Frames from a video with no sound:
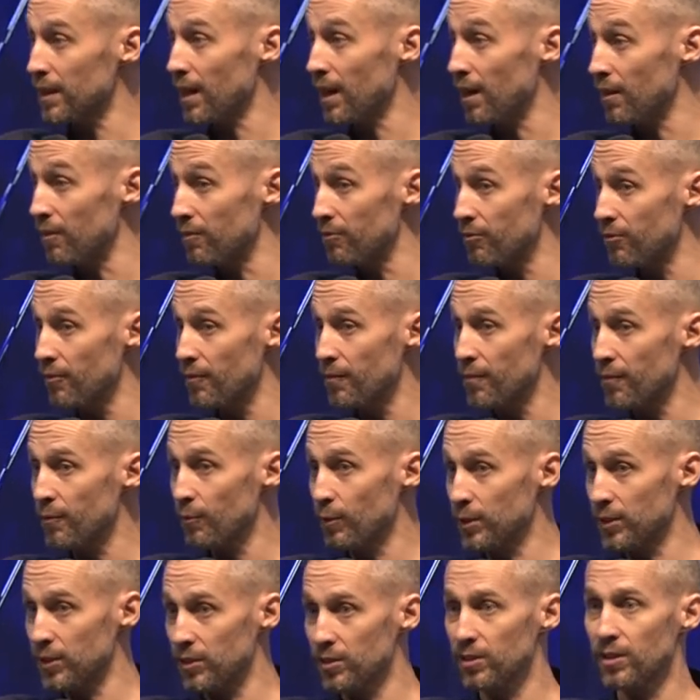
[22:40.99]
love,
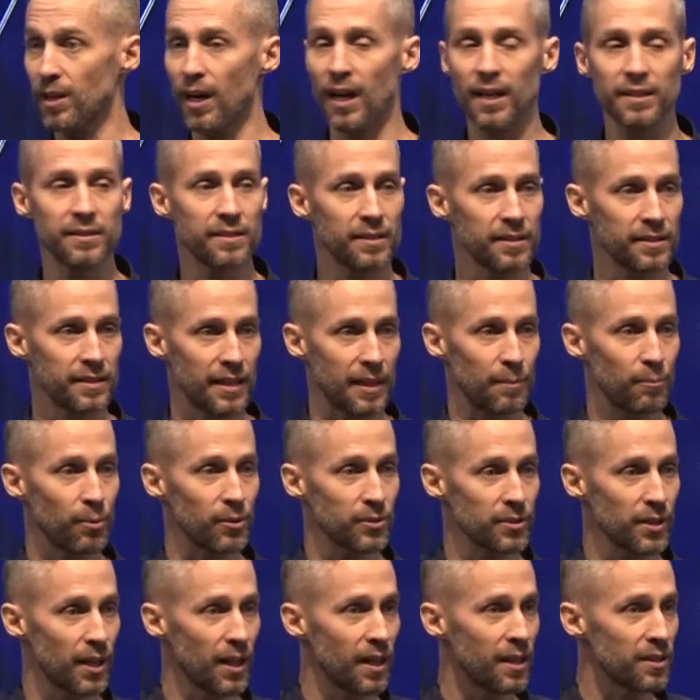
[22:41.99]
which is God's example
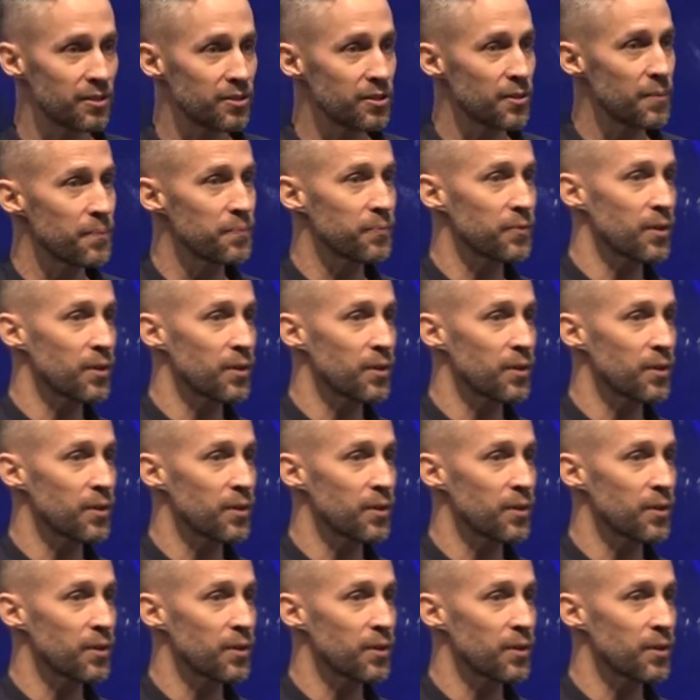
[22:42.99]
to us.